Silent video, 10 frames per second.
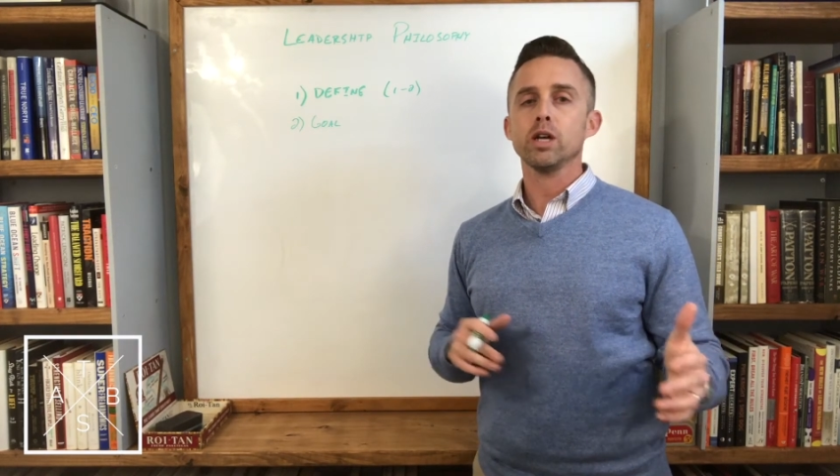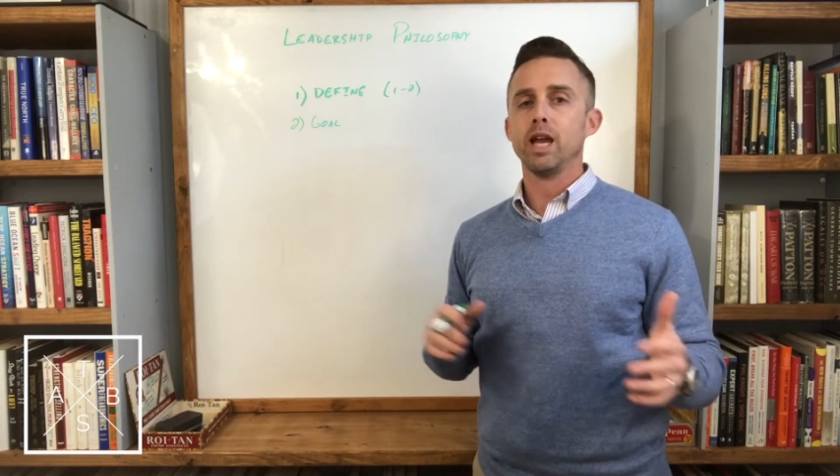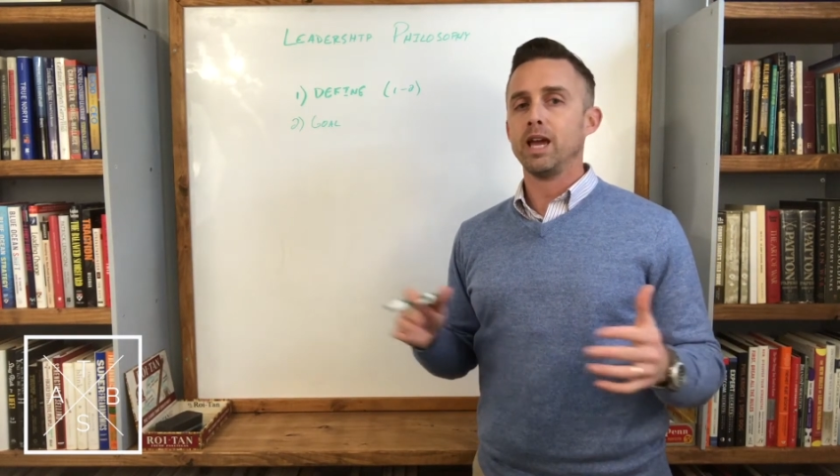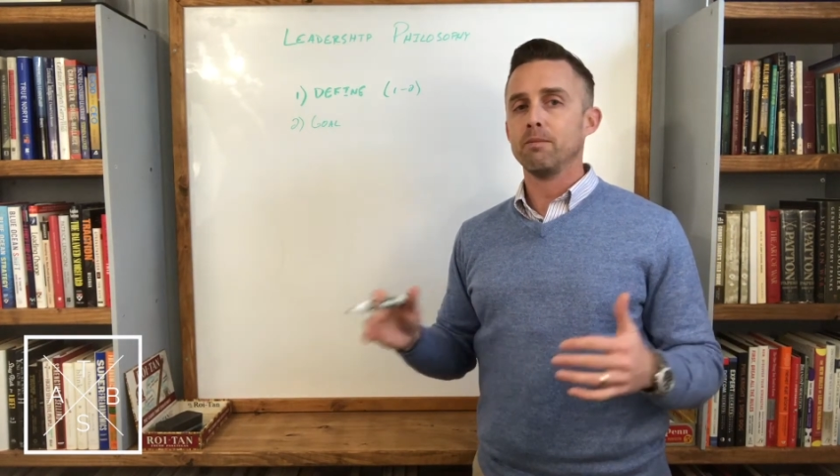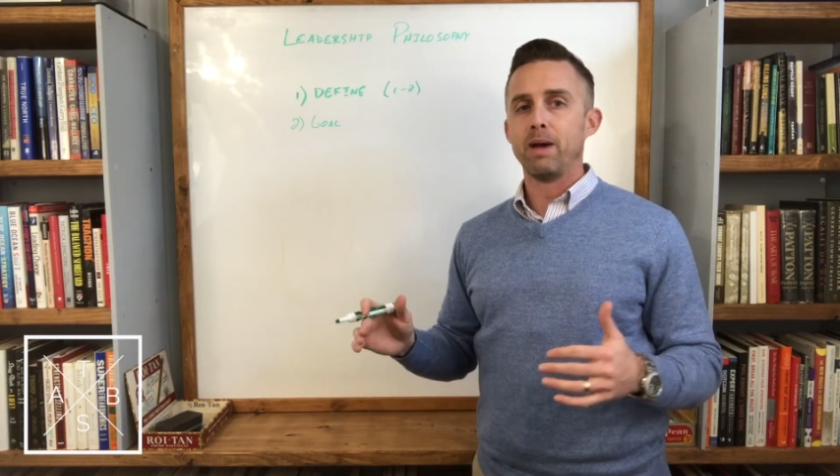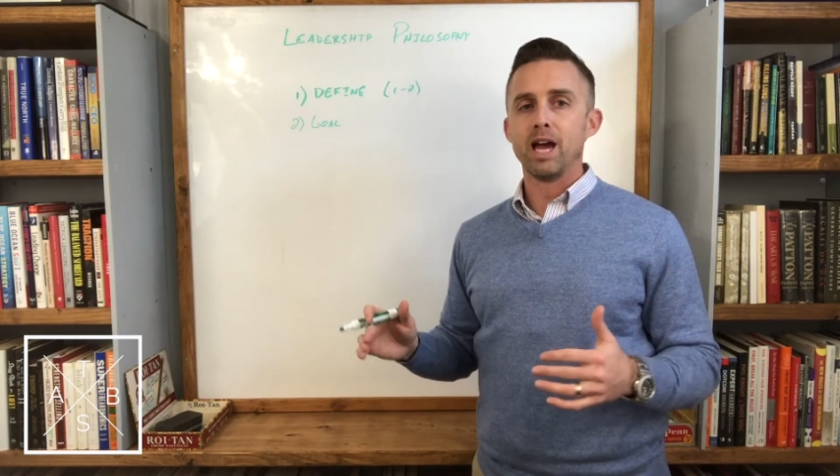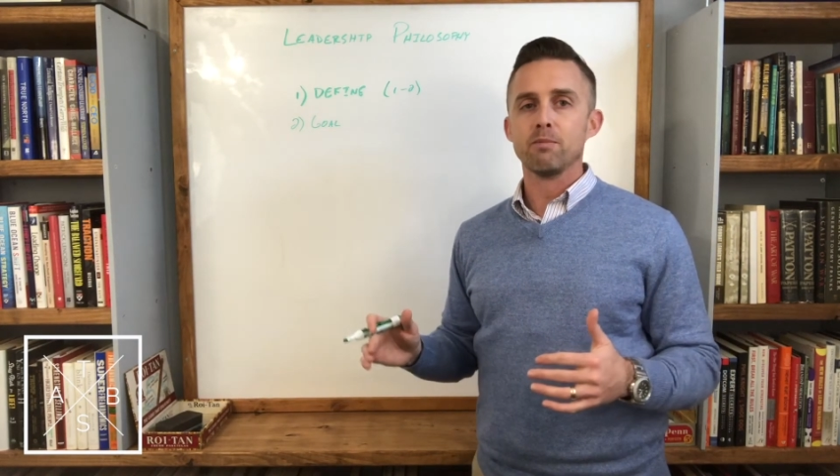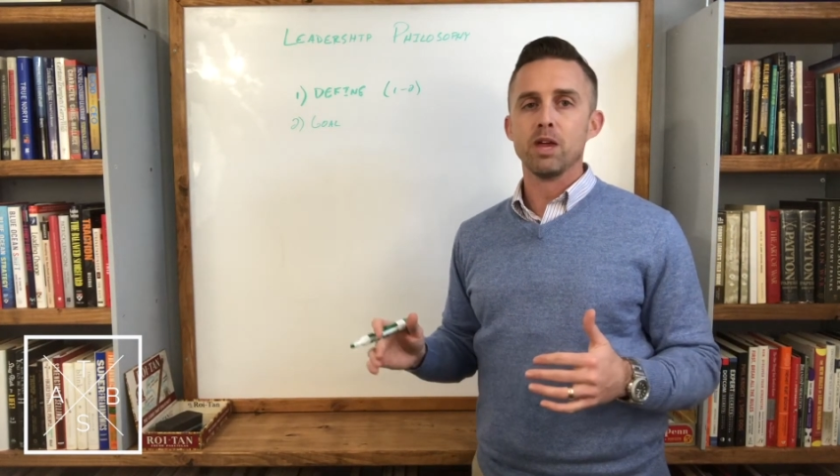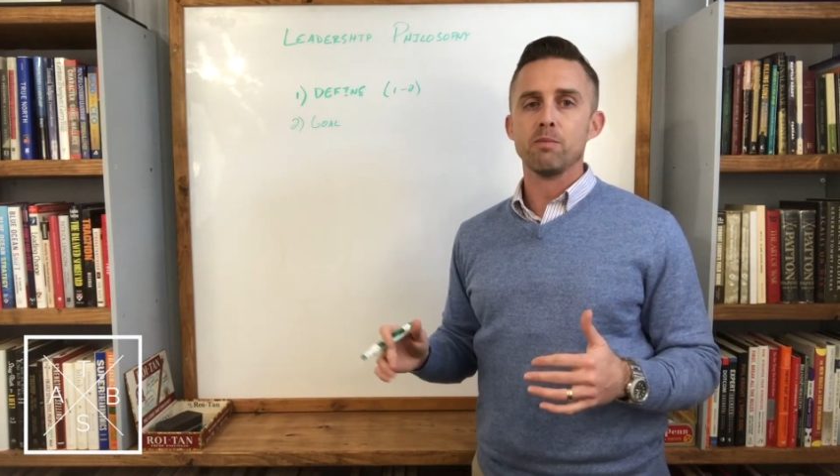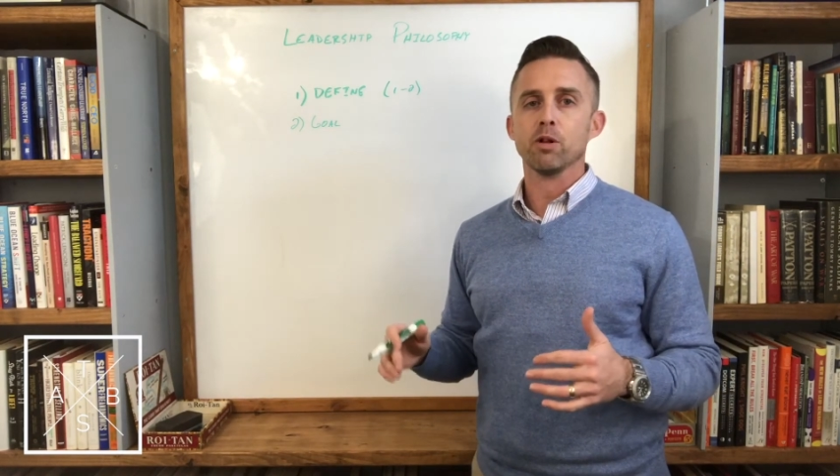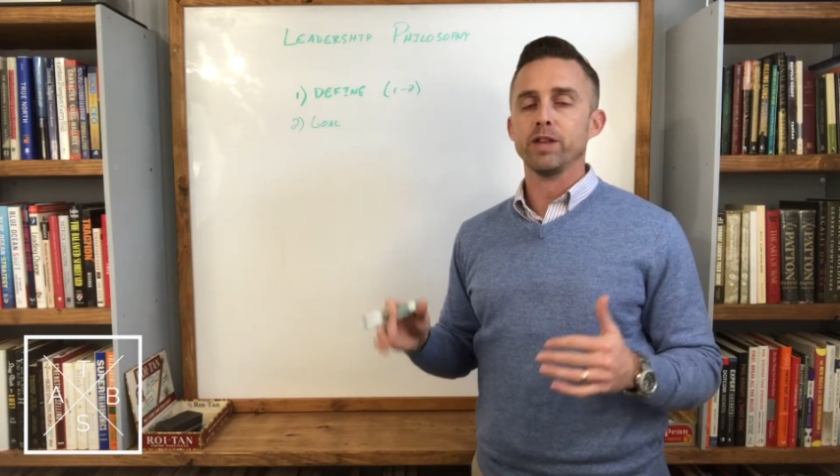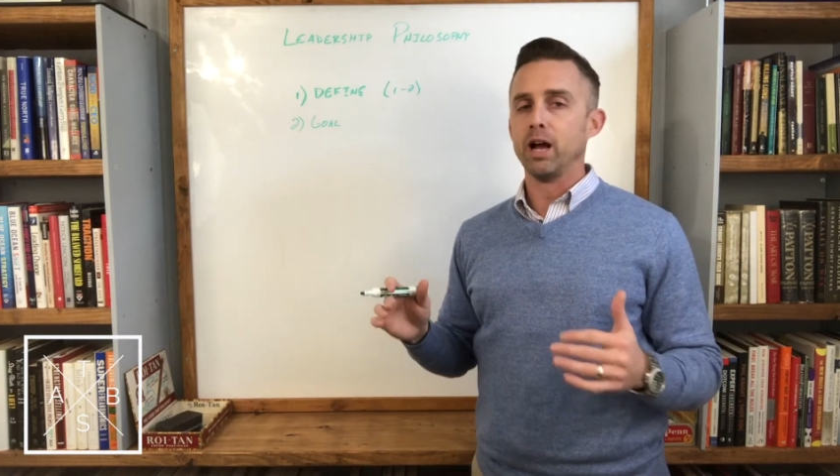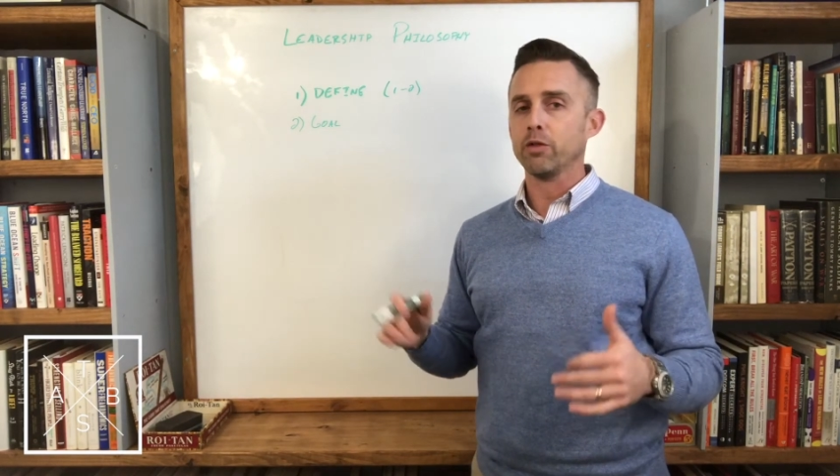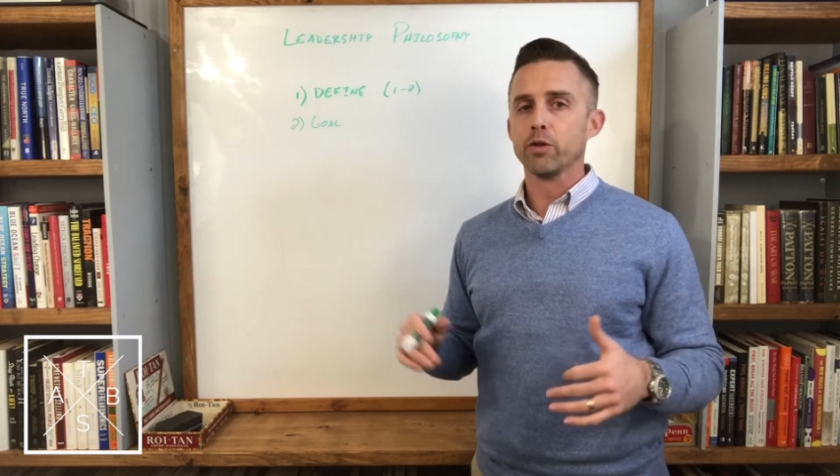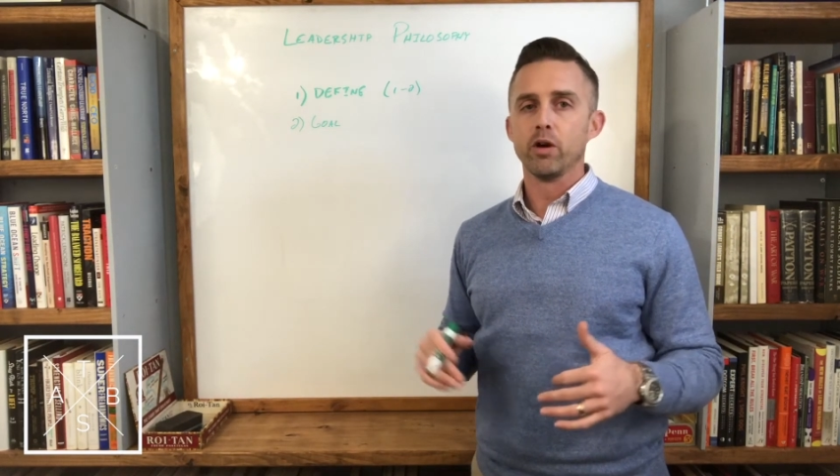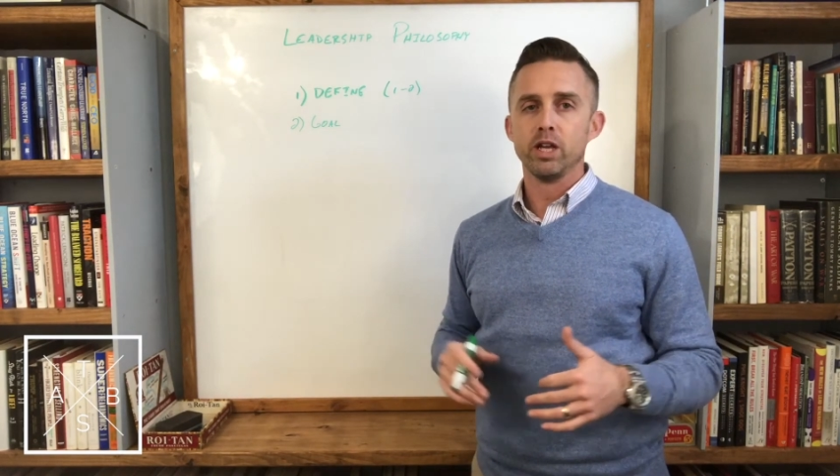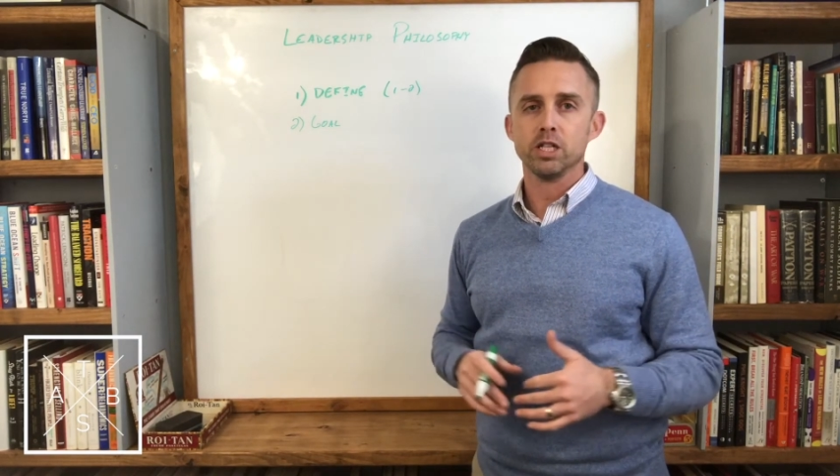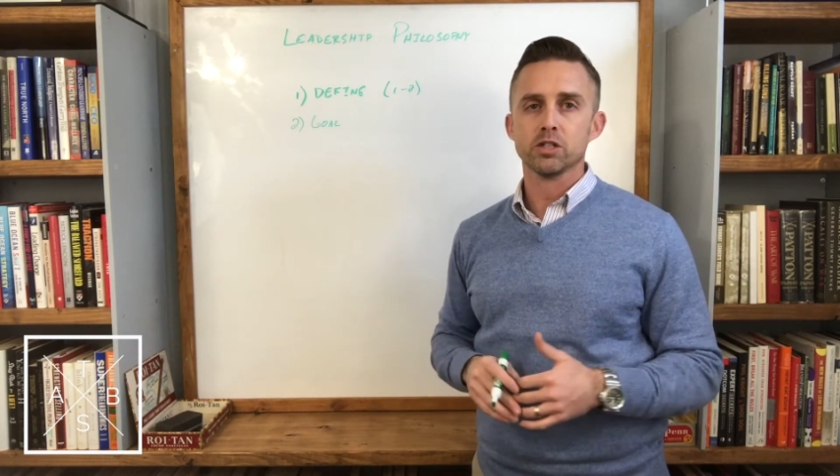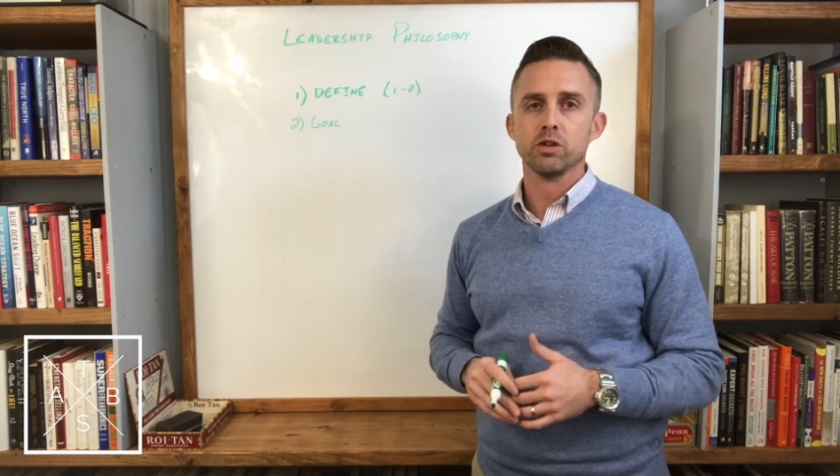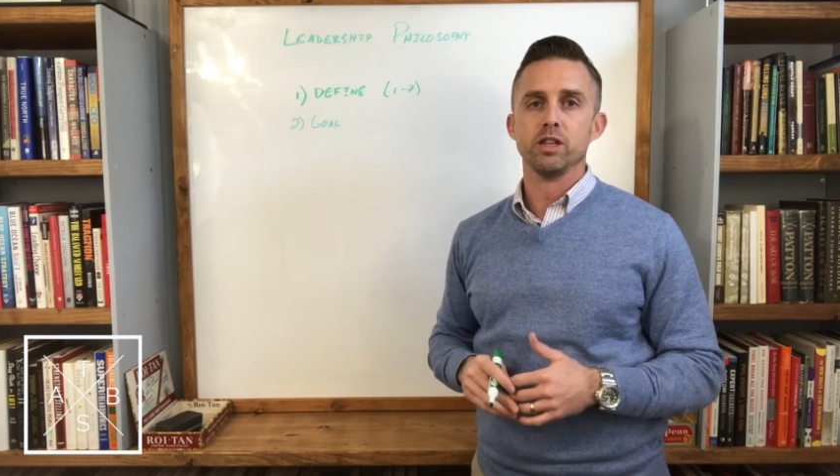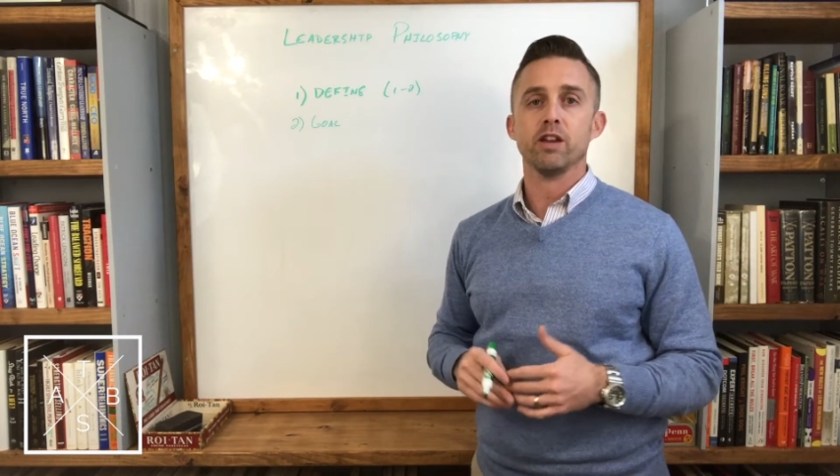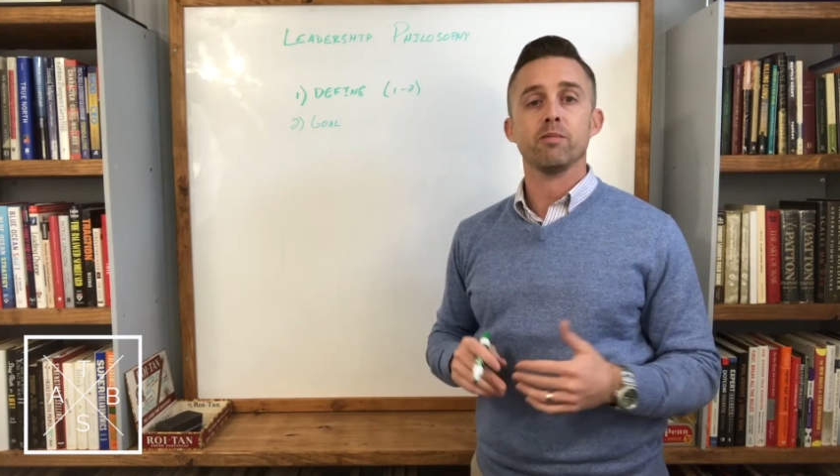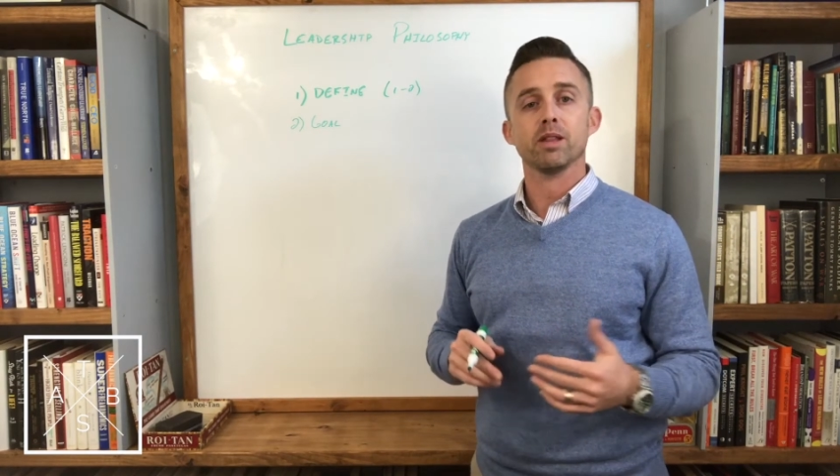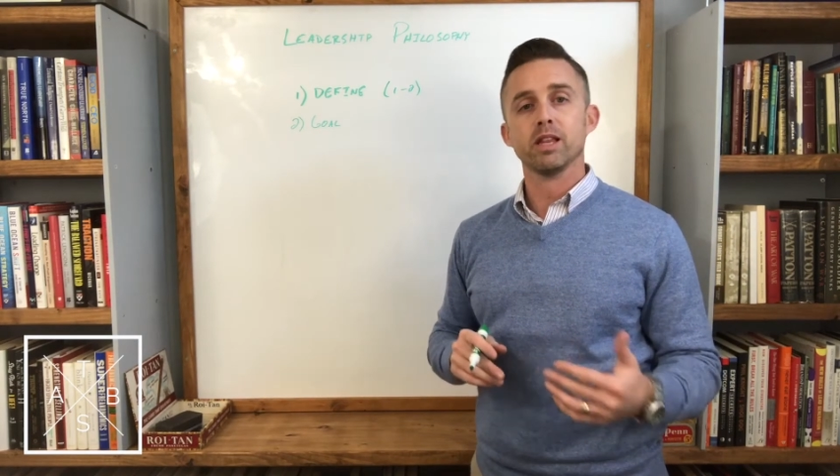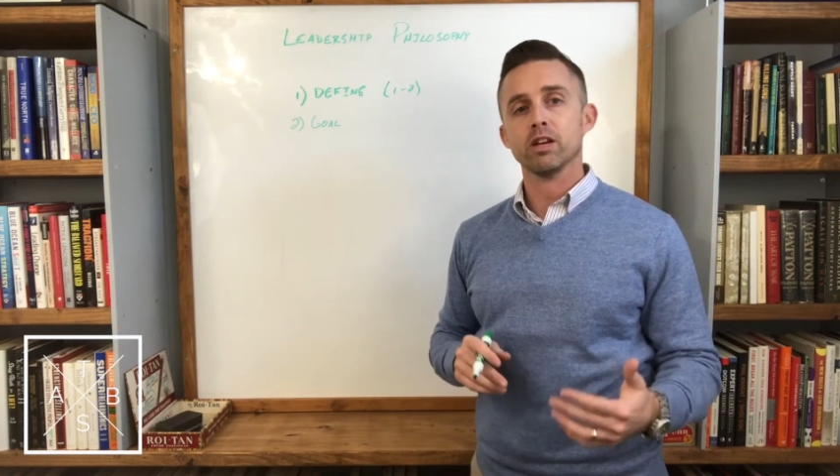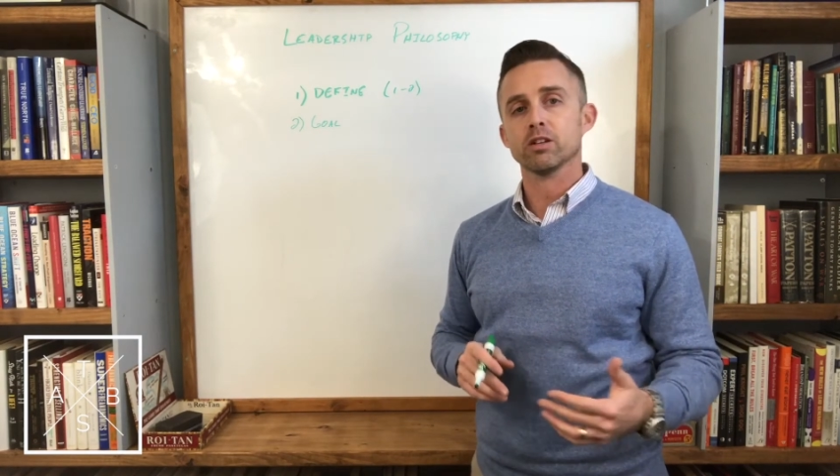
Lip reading: and bad people down throughout history that have been leaders